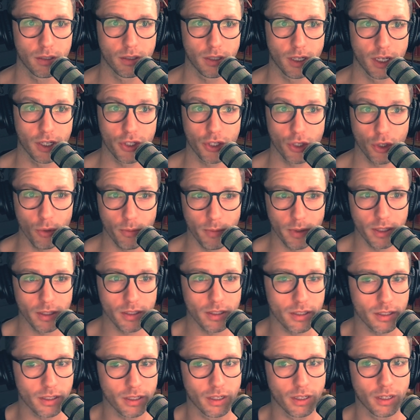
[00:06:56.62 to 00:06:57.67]
As
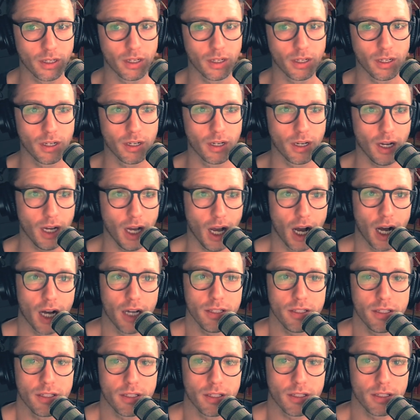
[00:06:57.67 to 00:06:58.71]
humans,
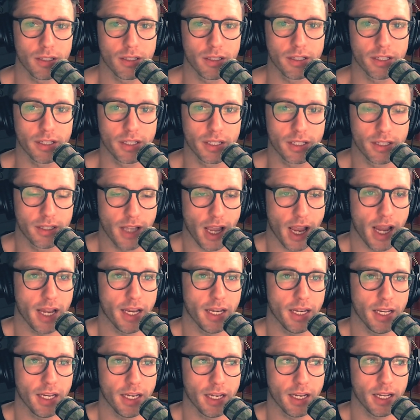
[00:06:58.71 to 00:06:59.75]
us
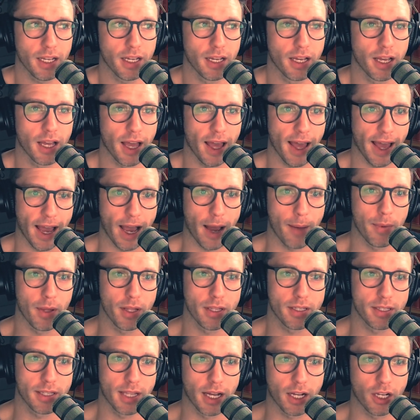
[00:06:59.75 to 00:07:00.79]
sustaining
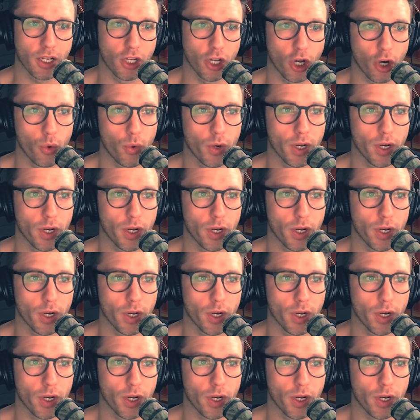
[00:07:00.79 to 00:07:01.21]
habits that go